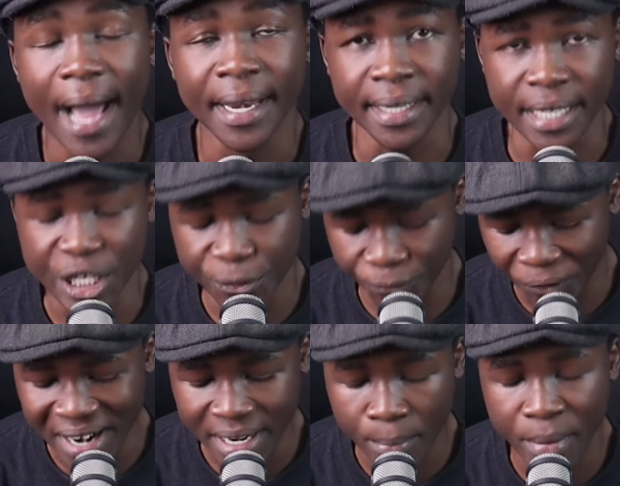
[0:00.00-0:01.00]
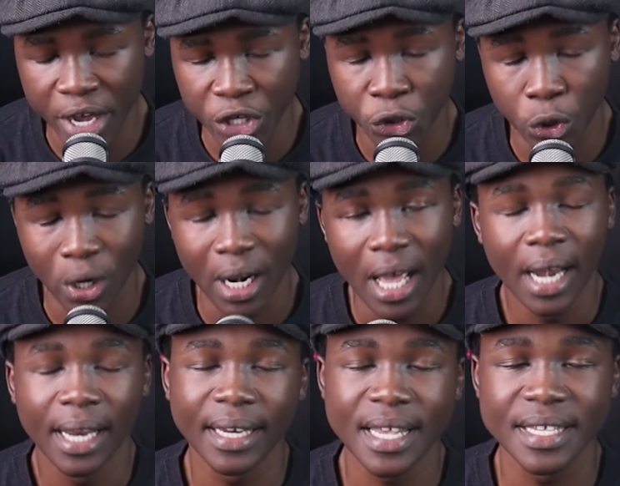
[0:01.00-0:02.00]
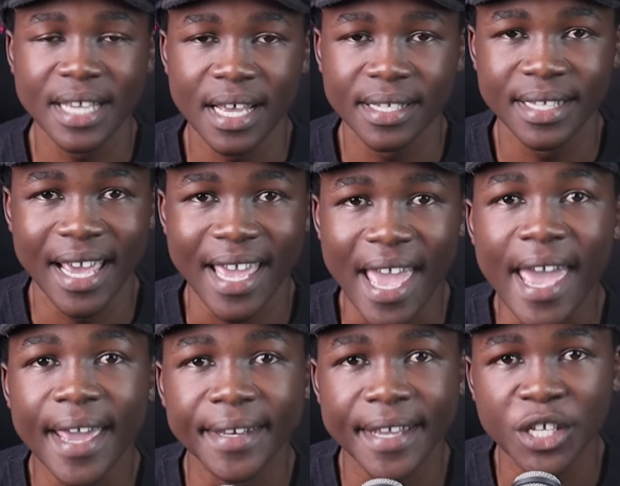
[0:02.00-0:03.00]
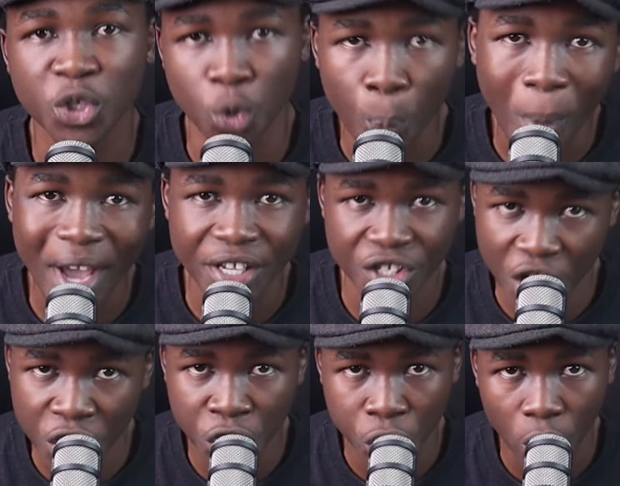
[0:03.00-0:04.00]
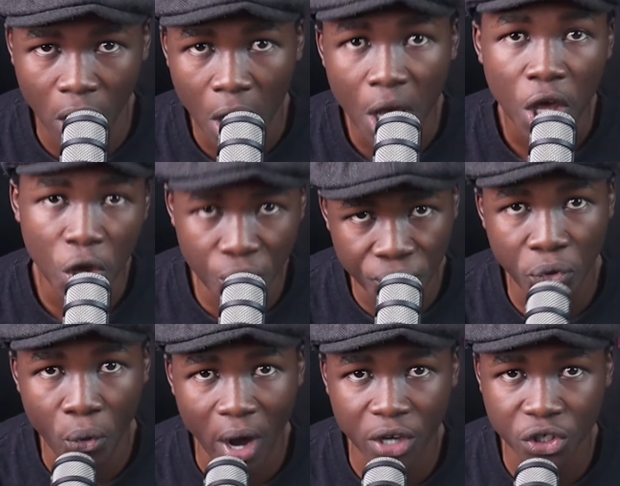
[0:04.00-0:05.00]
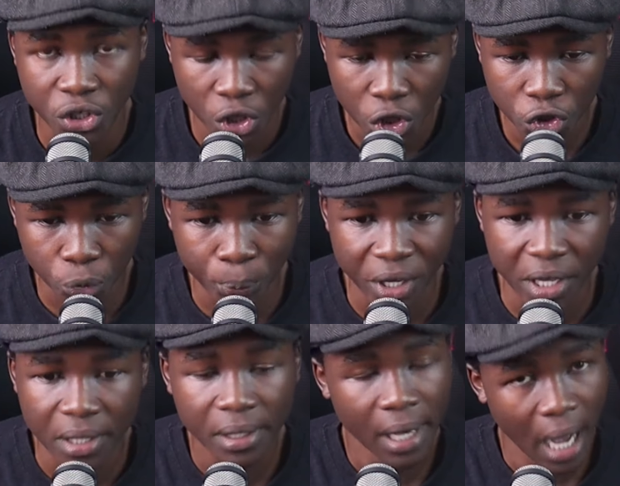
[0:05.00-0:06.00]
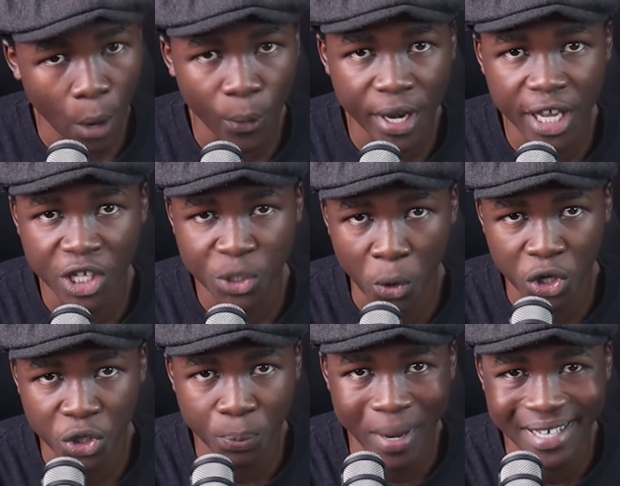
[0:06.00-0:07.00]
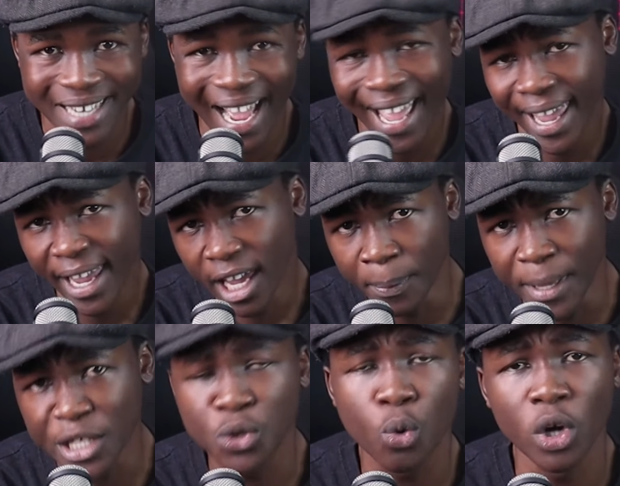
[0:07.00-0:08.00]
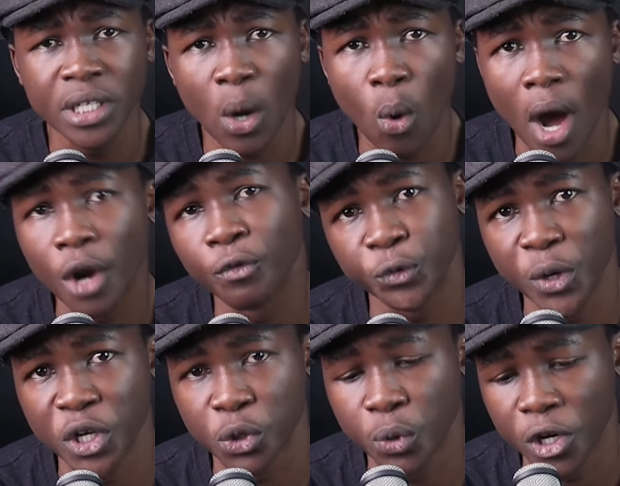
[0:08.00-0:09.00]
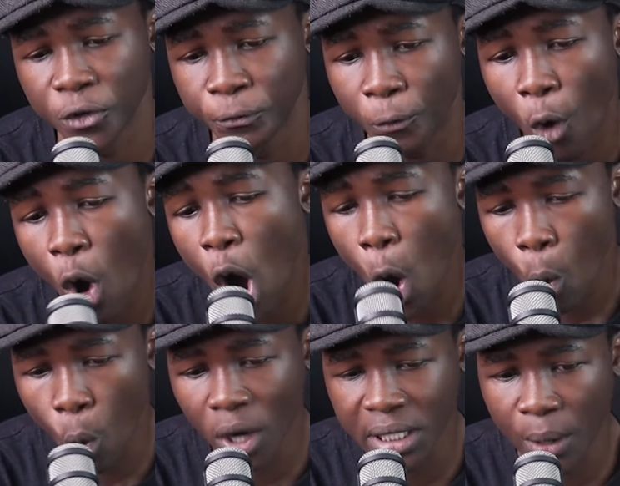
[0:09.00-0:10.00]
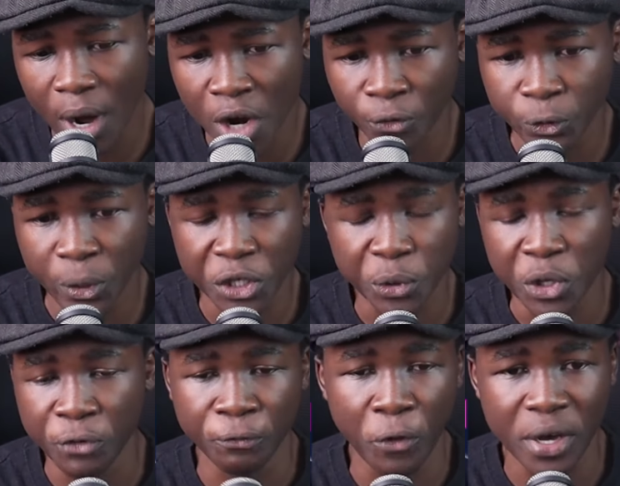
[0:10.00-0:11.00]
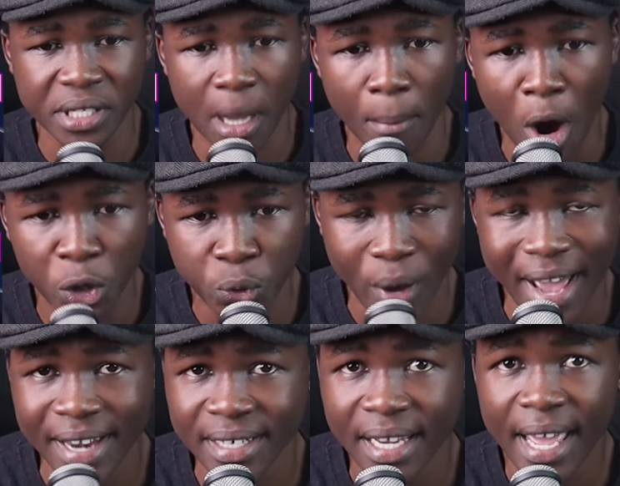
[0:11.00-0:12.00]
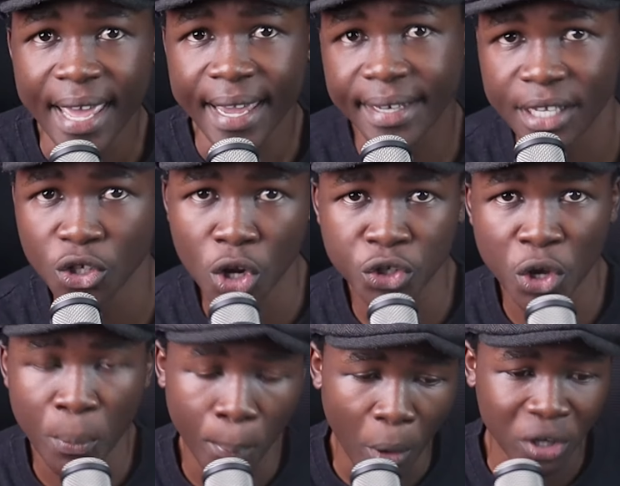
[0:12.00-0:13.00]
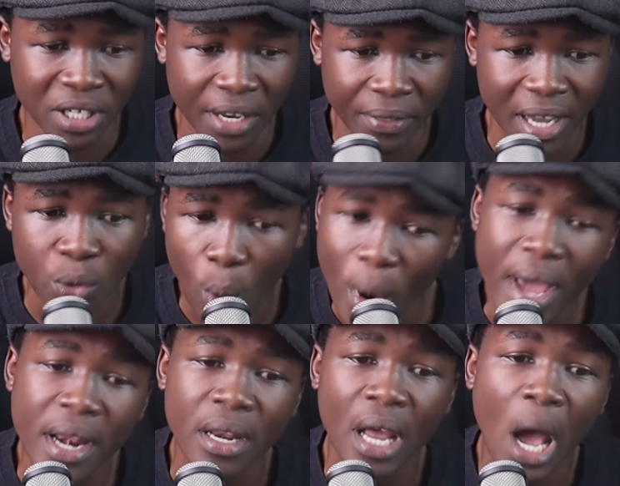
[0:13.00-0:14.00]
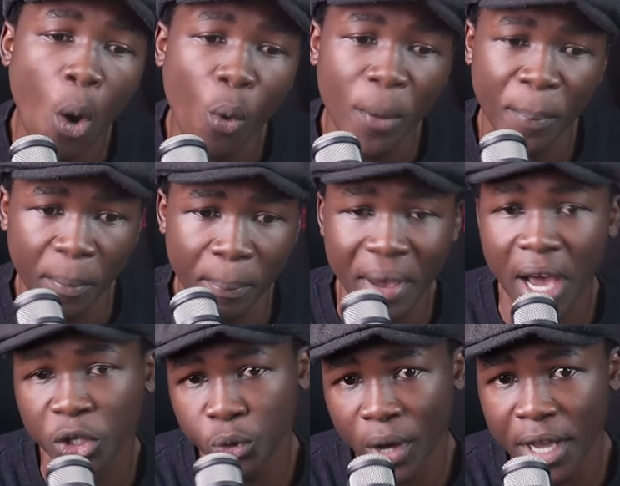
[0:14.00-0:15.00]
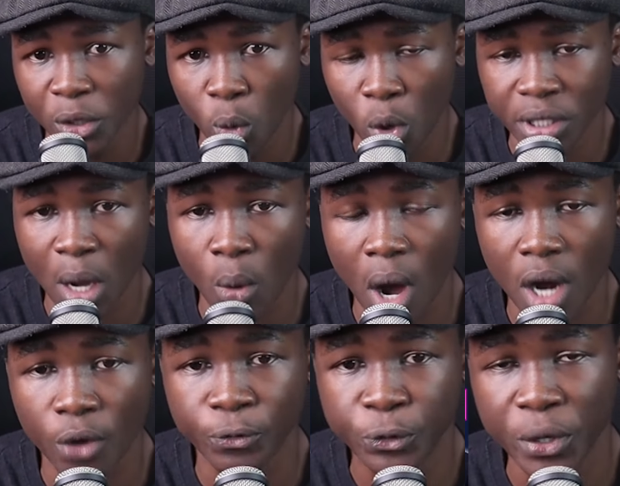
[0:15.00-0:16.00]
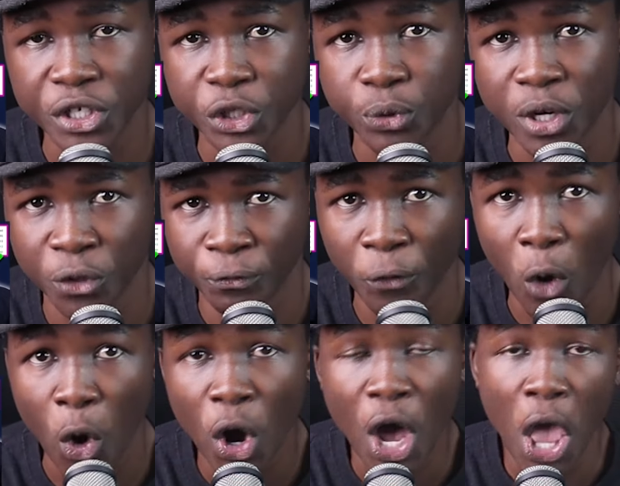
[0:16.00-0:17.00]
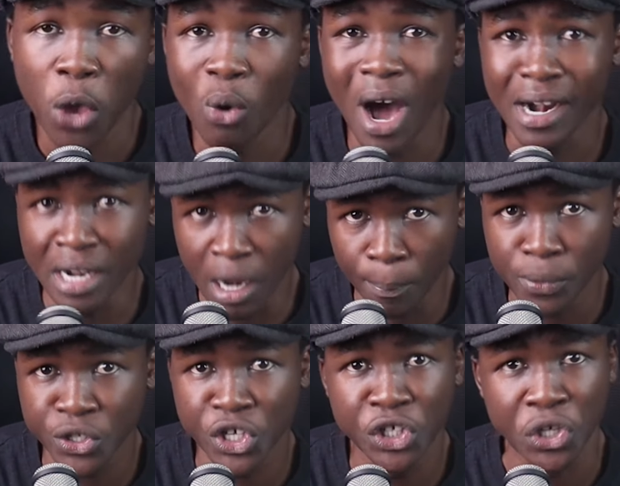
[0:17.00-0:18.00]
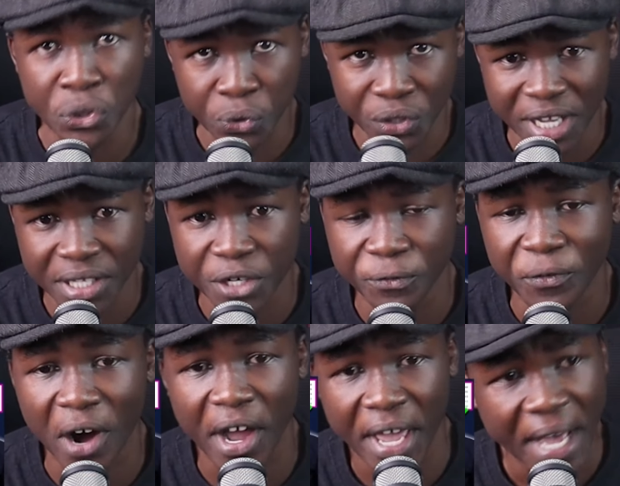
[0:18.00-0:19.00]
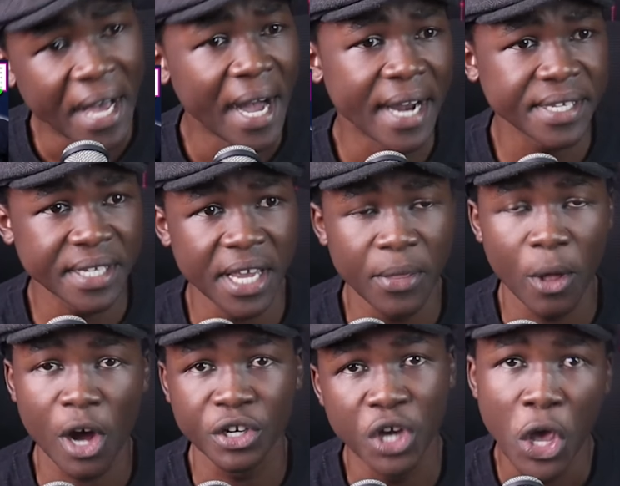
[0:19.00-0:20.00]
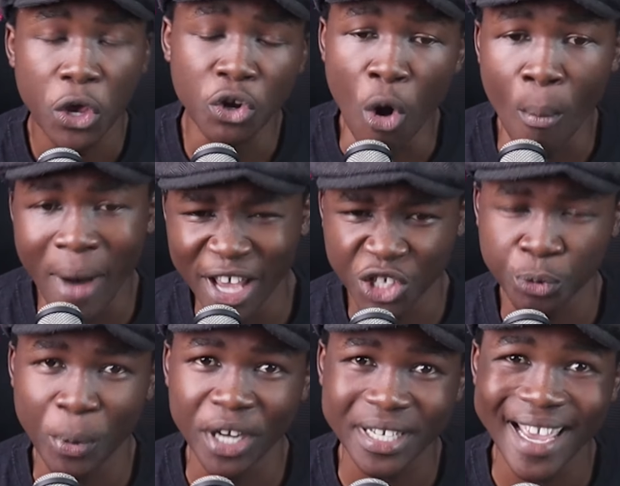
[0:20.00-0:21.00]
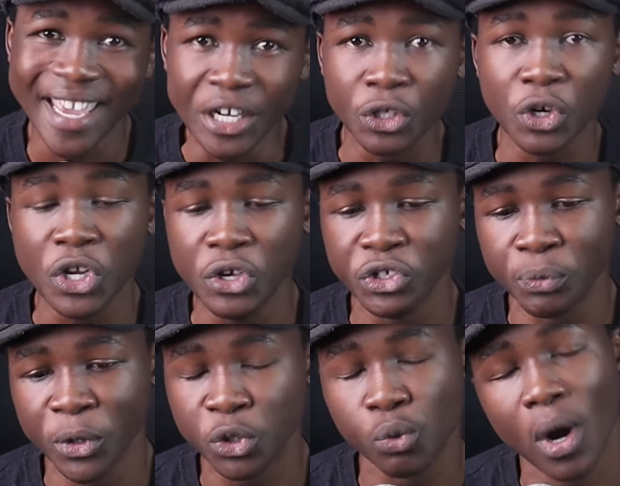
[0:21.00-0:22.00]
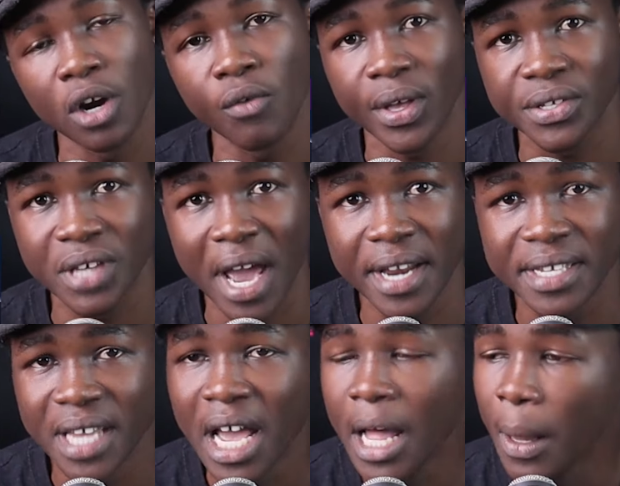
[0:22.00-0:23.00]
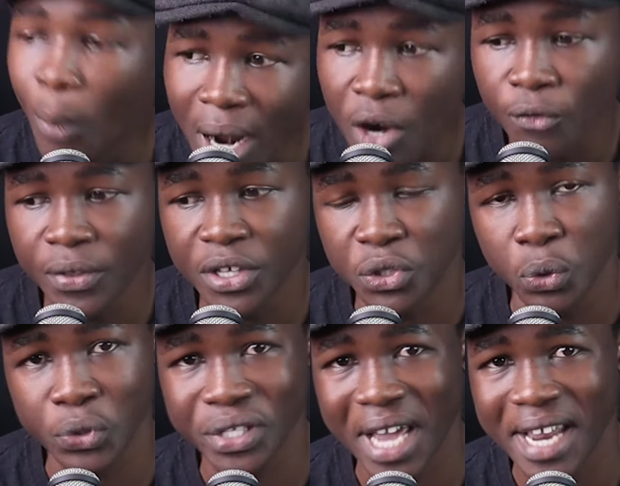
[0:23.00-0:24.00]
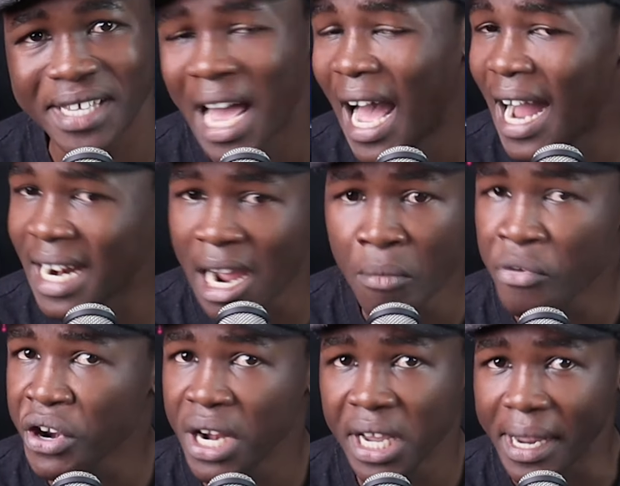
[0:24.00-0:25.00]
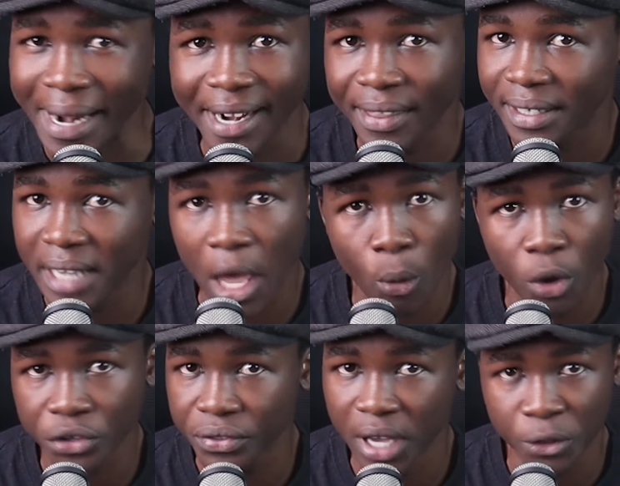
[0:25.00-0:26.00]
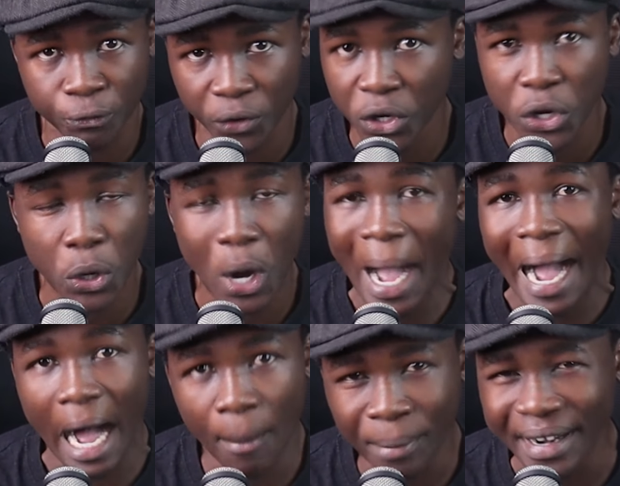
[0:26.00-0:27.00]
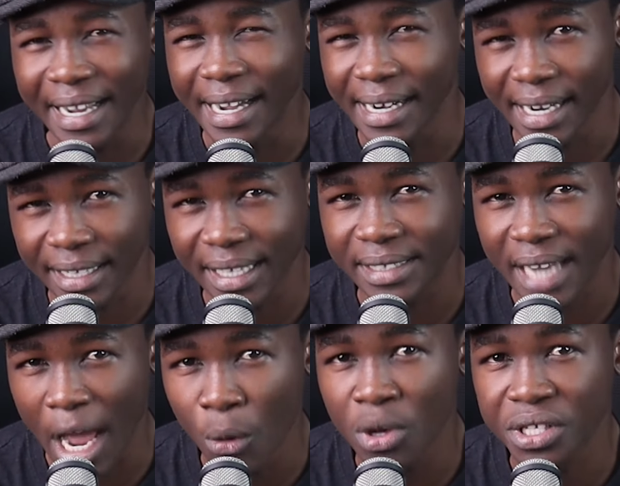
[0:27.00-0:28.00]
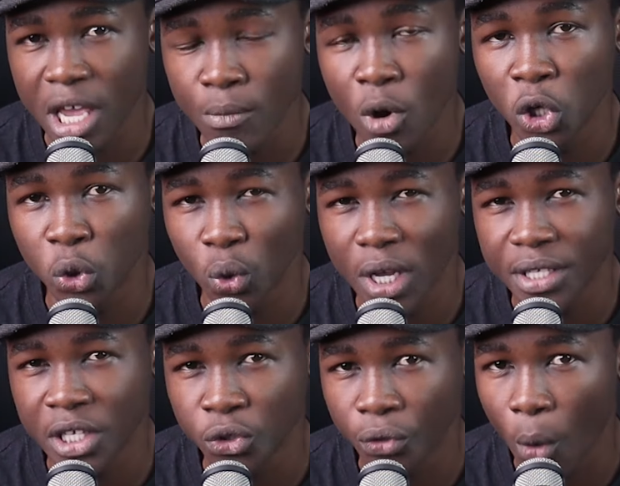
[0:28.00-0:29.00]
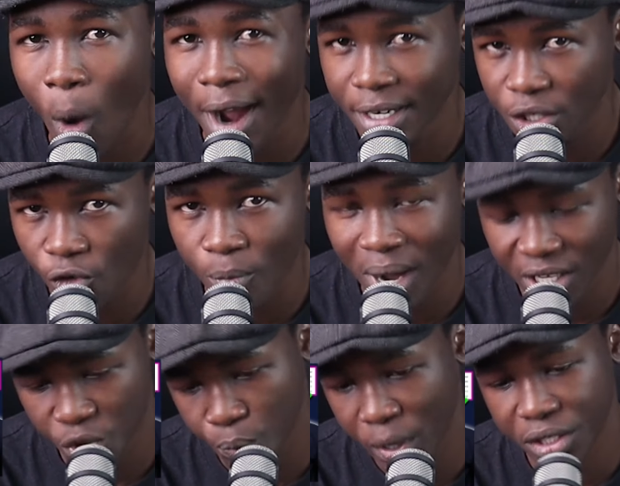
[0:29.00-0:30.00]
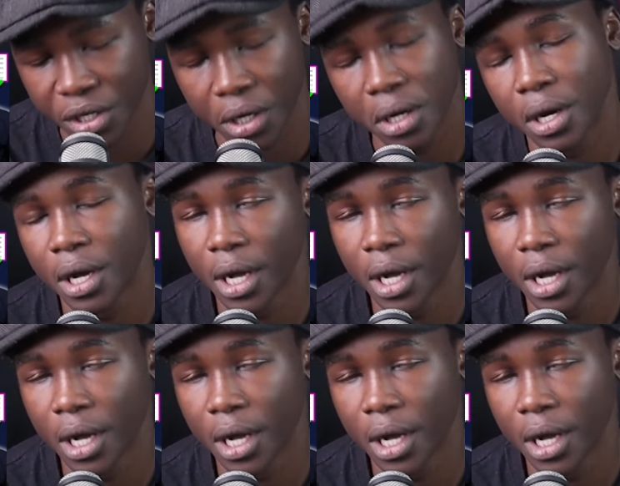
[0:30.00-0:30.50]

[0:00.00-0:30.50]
and it is fundamental. Let us just say it is super essential if you want to be a winning sports bettor. In this quarter one of 2024, quarter one of 2024 is about to end. It is also important that when we prepare to end quarter one of 2024, you are in a position to testify and say that, you know, MaskedBettor introduced me to one of the sites, one of these two sites, and I'm really glad that I watched that video. I'm really glad that I was able to listen to the words of MaskedBettor.